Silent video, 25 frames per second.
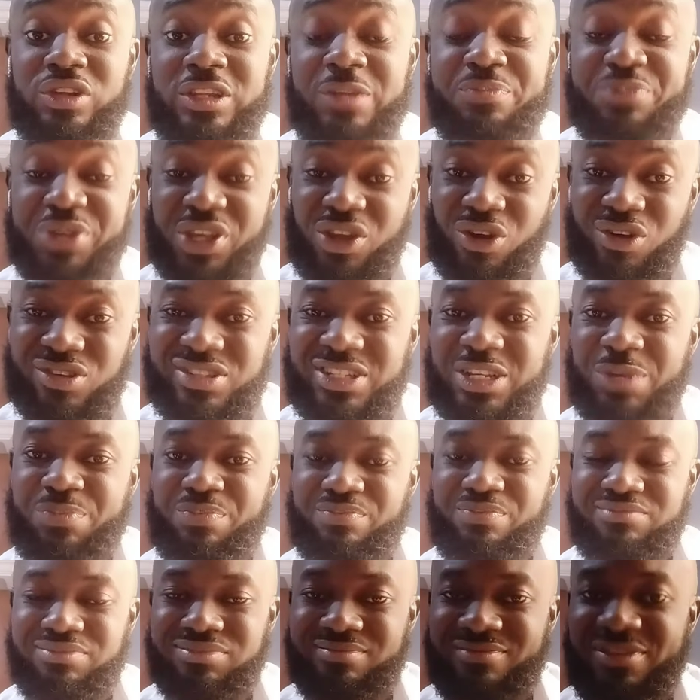because he
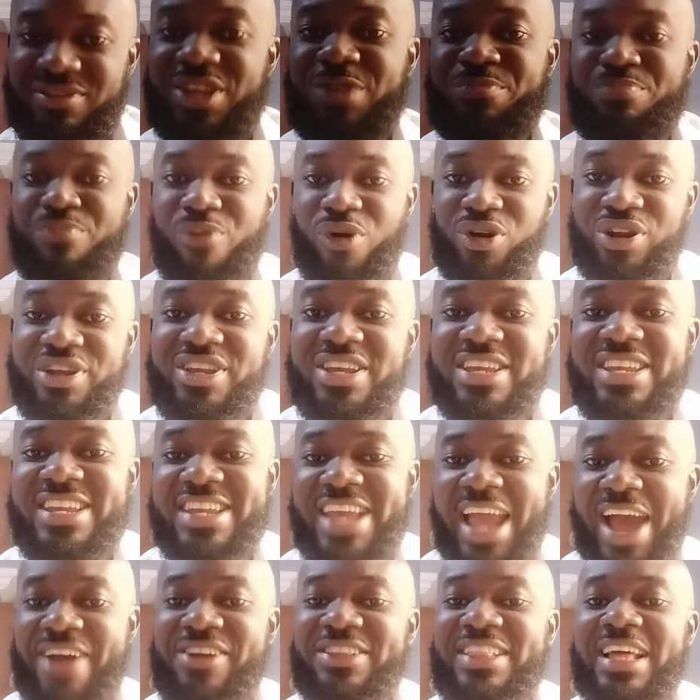
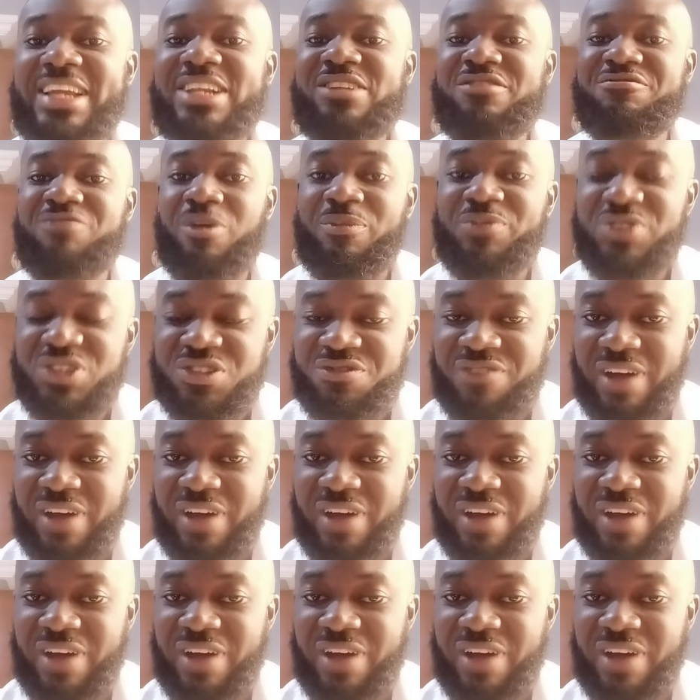inherited it from his